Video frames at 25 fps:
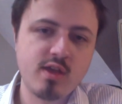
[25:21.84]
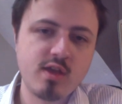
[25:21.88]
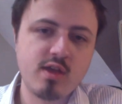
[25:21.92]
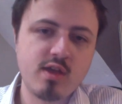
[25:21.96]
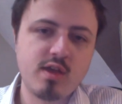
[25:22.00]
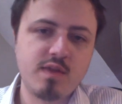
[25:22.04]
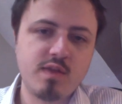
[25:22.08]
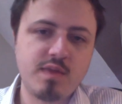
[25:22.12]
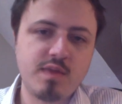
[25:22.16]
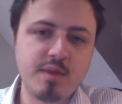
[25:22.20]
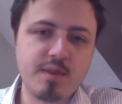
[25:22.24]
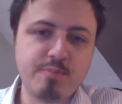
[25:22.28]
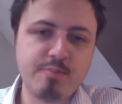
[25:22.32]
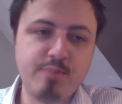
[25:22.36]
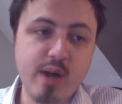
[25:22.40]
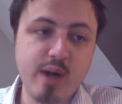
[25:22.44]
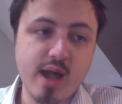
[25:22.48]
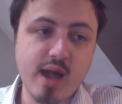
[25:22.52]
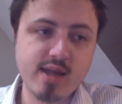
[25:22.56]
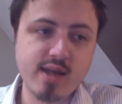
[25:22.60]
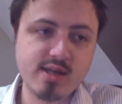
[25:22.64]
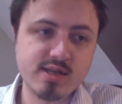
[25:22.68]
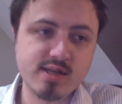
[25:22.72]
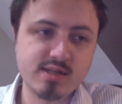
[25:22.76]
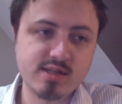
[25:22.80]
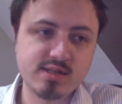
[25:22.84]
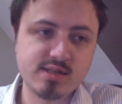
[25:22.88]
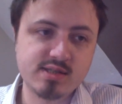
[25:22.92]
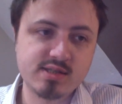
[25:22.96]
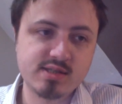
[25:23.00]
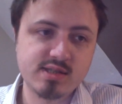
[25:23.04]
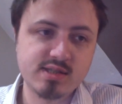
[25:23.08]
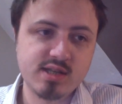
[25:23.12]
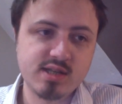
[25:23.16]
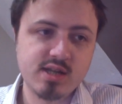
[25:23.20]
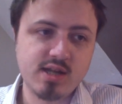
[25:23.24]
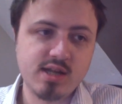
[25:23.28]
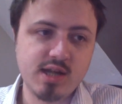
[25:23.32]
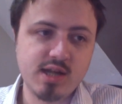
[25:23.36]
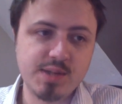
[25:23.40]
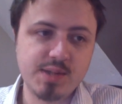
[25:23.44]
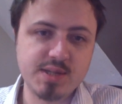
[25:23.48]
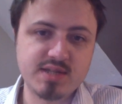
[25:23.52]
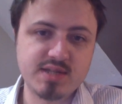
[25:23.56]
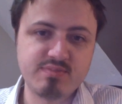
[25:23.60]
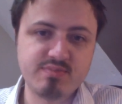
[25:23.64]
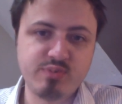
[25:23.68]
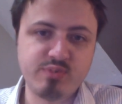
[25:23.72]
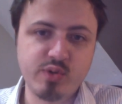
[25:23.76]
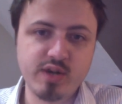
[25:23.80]
The bikers, at
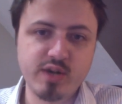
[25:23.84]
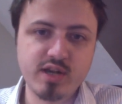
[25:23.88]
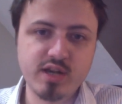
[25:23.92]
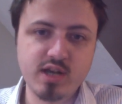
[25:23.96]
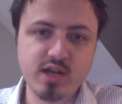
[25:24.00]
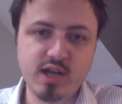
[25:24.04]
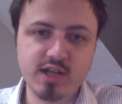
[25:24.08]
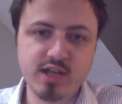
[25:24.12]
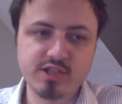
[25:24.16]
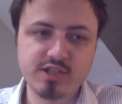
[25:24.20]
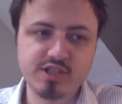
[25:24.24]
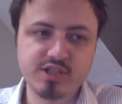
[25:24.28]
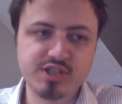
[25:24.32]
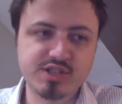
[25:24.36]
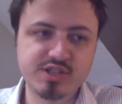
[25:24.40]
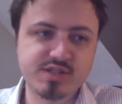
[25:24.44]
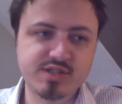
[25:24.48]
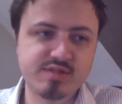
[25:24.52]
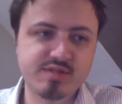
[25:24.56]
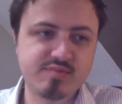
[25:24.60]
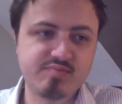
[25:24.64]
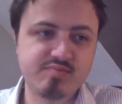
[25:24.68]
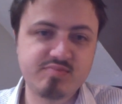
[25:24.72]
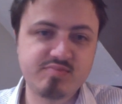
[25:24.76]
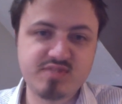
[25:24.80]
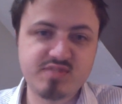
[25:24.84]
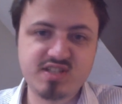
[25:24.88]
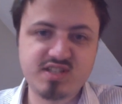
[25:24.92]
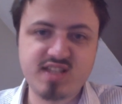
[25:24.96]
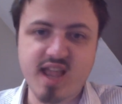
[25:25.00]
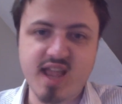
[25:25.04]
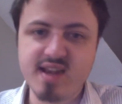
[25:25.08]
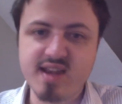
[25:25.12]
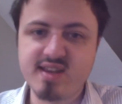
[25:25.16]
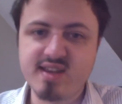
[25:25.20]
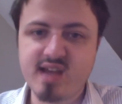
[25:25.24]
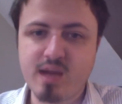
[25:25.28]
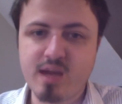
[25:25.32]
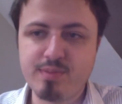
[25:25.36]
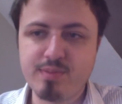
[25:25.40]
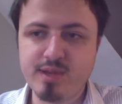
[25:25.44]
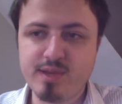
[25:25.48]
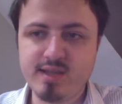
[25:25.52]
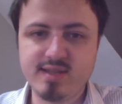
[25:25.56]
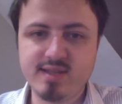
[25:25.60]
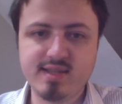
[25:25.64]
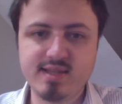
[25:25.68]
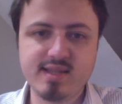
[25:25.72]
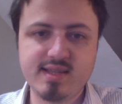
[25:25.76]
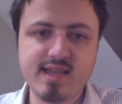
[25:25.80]
this point, I just sent up
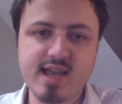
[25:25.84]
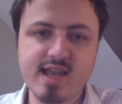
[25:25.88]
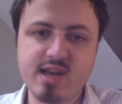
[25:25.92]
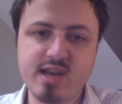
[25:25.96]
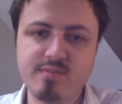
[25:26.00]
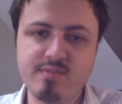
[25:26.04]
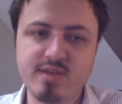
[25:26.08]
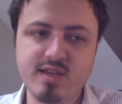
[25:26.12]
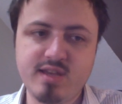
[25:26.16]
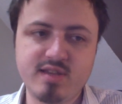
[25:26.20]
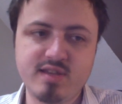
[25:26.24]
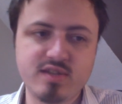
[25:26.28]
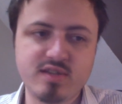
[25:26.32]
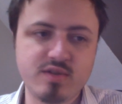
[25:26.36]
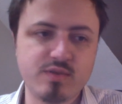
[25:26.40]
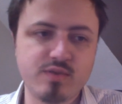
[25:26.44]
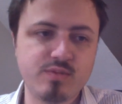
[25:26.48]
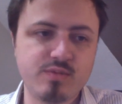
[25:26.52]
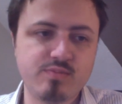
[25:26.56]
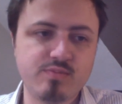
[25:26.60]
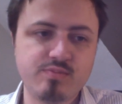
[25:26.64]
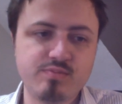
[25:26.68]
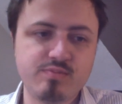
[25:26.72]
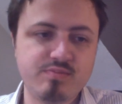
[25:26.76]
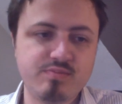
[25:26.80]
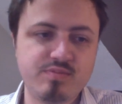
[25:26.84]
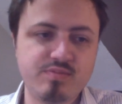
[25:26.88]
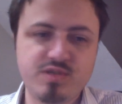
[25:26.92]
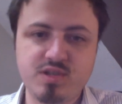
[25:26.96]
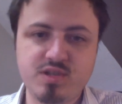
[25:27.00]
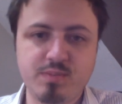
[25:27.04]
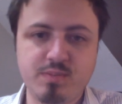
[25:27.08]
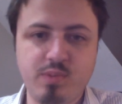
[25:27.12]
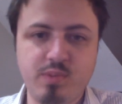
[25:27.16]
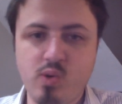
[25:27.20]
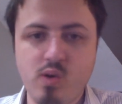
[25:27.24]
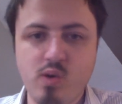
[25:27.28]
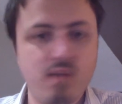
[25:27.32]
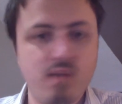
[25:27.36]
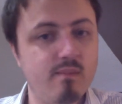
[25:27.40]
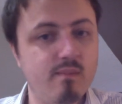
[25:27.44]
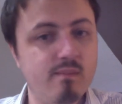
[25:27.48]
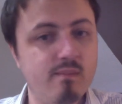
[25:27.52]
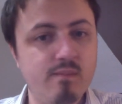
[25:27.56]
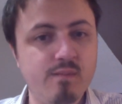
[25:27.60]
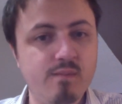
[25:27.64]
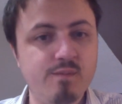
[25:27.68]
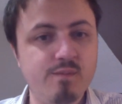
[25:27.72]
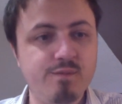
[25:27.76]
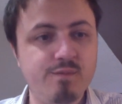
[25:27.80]
into the enemy to support
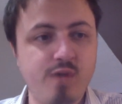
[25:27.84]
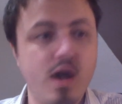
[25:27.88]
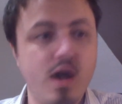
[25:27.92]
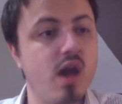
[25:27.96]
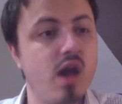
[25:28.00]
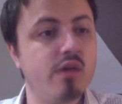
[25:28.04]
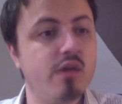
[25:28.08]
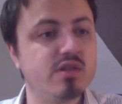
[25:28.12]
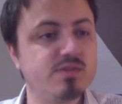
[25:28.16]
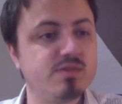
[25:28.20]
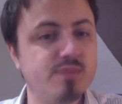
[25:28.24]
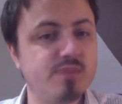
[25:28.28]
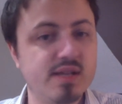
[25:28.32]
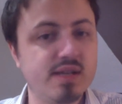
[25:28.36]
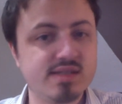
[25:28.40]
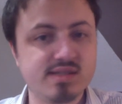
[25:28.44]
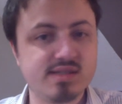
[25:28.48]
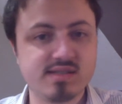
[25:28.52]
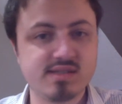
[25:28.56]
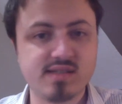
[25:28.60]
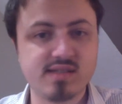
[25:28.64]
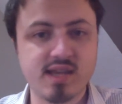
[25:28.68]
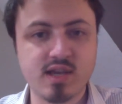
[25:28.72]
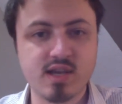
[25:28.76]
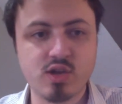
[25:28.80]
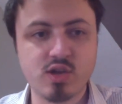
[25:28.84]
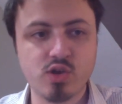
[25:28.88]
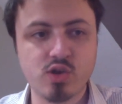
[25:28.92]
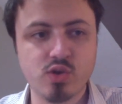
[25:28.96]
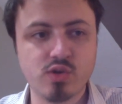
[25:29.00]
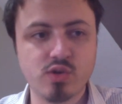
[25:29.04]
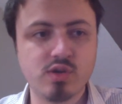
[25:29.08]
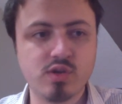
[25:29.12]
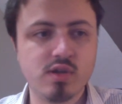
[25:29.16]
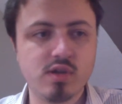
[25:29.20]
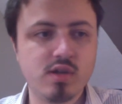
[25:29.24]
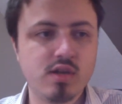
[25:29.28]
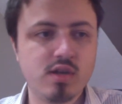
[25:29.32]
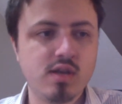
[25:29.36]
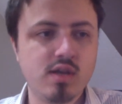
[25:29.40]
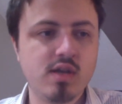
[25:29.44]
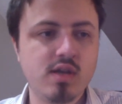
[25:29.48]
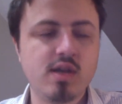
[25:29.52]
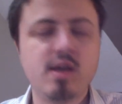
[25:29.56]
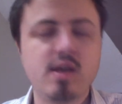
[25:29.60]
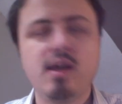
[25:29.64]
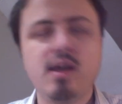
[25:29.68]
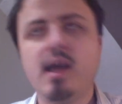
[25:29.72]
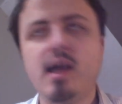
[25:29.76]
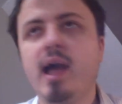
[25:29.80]
fire as best as they could.
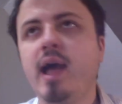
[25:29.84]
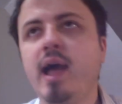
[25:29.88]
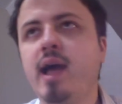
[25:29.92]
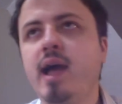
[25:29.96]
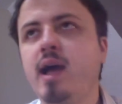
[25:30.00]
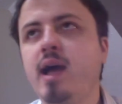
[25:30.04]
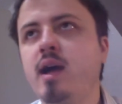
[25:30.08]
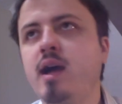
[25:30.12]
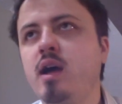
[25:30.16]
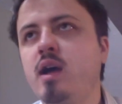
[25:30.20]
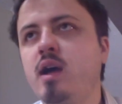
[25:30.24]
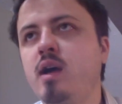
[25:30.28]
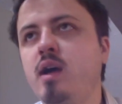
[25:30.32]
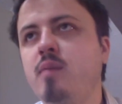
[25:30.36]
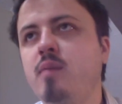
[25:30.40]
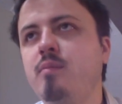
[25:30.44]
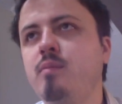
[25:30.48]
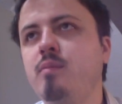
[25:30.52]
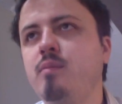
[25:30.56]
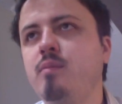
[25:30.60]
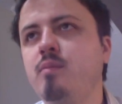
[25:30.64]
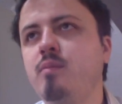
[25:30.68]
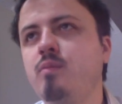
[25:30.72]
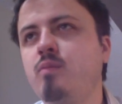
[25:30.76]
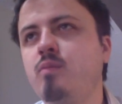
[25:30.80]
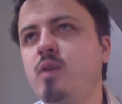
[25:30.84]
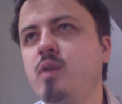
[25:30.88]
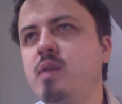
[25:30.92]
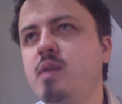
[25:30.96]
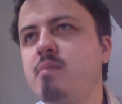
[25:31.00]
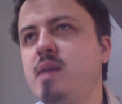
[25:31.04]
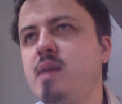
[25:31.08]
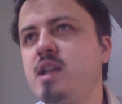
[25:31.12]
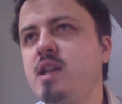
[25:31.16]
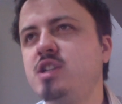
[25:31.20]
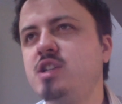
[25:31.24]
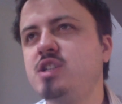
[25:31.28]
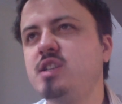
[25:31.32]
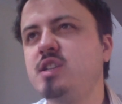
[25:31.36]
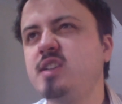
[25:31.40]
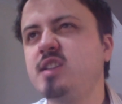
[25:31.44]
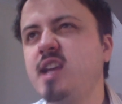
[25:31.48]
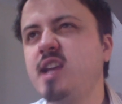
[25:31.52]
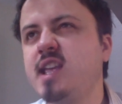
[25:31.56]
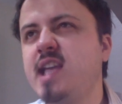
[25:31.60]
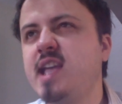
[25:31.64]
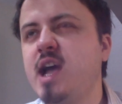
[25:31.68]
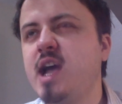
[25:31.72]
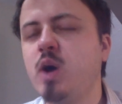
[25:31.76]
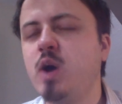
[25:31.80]
We managed to
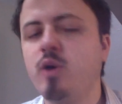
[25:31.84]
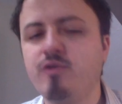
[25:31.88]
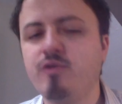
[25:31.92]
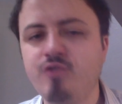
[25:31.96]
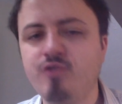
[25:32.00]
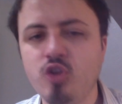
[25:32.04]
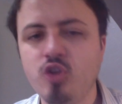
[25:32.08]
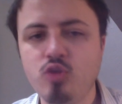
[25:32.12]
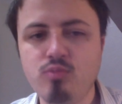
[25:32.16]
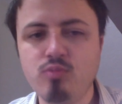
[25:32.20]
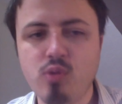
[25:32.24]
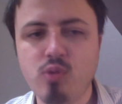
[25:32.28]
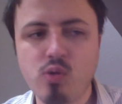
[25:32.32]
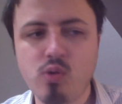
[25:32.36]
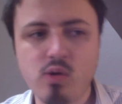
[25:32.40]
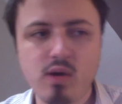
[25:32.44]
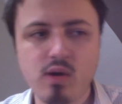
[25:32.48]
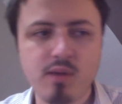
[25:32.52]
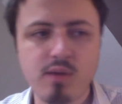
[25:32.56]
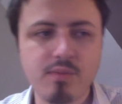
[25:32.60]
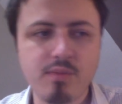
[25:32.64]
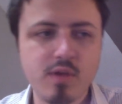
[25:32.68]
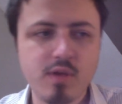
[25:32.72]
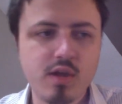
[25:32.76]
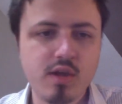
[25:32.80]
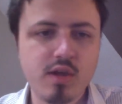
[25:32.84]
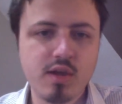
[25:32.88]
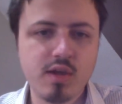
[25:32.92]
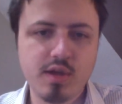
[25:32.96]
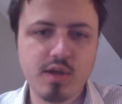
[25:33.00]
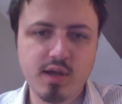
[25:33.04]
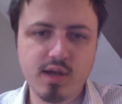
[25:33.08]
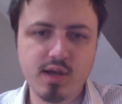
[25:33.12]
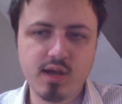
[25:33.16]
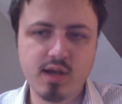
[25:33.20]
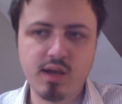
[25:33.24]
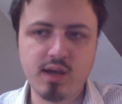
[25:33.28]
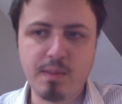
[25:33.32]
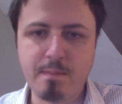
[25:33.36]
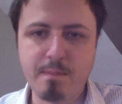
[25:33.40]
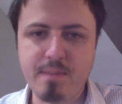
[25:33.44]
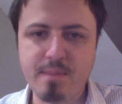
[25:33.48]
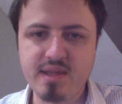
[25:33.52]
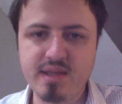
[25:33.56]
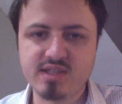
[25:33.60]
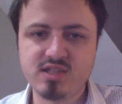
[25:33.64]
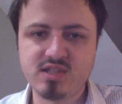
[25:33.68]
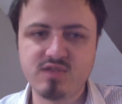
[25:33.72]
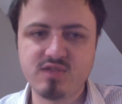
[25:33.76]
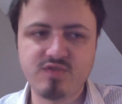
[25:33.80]
take out a few more
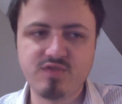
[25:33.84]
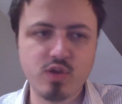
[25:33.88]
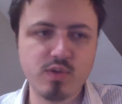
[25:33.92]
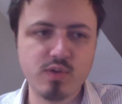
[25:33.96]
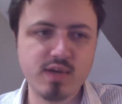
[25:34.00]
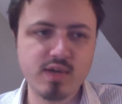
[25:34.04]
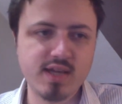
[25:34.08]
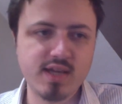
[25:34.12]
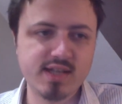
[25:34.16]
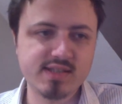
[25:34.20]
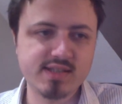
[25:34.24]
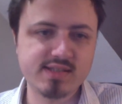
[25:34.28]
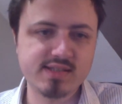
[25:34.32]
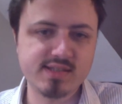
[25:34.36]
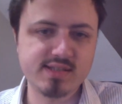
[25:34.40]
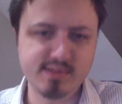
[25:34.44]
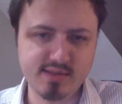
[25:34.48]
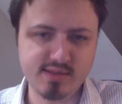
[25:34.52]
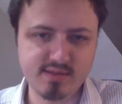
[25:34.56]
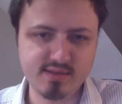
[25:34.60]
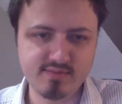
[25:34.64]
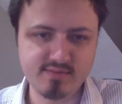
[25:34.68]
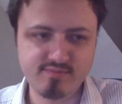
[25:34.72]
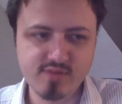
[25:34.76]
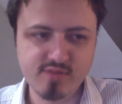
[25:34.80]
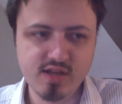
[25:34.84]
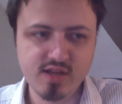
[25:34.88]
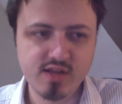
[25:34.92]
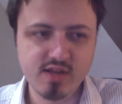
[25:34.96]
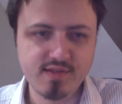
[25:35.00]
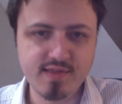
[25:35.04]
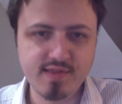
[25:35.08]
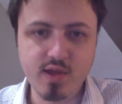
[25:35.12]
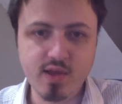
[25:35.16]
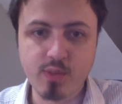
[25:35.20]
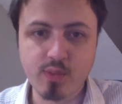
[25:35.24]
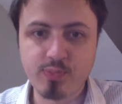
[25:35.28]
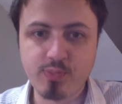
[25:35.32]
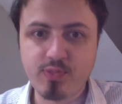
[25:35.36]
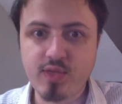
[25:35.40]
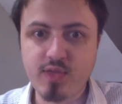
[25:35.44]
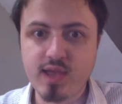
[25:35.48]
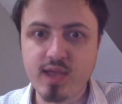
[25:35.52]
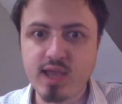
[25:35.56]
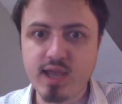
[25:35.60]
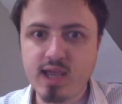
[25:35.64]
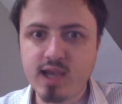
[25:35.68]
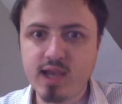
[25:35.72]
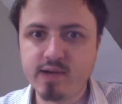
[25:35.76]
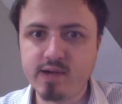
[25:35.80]
bits of units and the odd
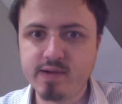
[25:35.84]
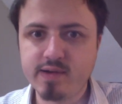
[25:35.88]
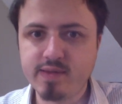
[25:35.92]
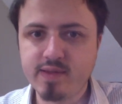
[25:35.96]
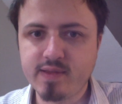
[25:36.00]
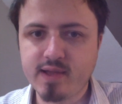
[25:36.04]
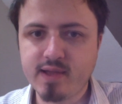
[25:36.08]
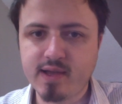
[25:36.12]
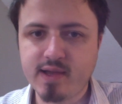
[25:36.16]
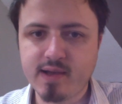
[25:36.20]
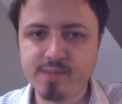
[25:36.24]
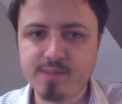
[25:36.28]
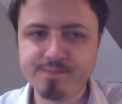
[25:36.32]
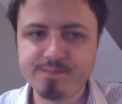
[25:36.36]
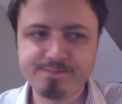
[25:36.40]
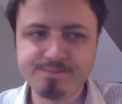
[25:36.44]
thing here and there.